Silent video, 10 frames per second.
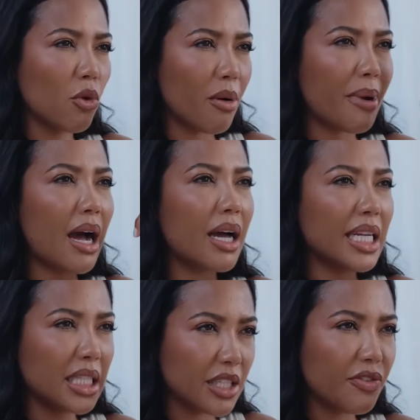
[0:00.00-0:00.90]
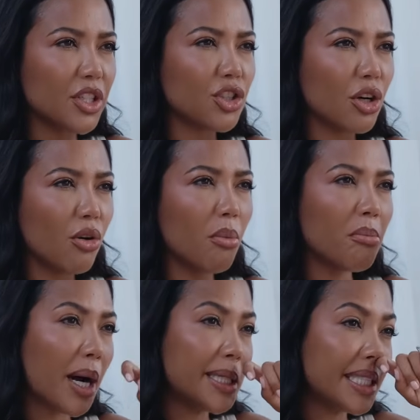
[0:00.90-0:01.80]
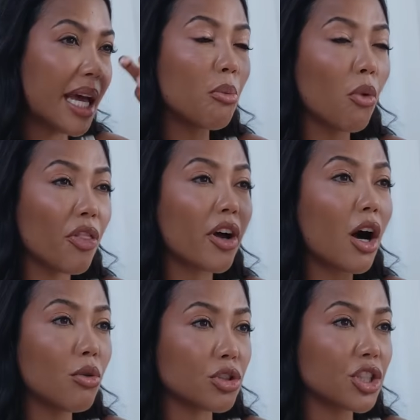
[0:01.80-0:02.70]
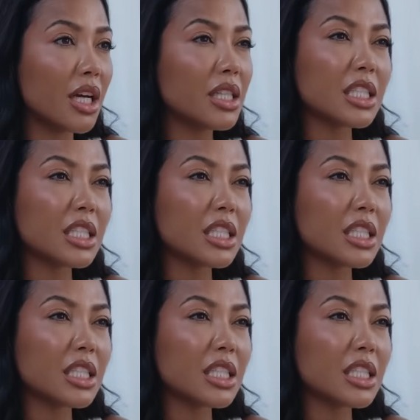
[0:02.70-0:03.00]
about individual mindset and what the culture,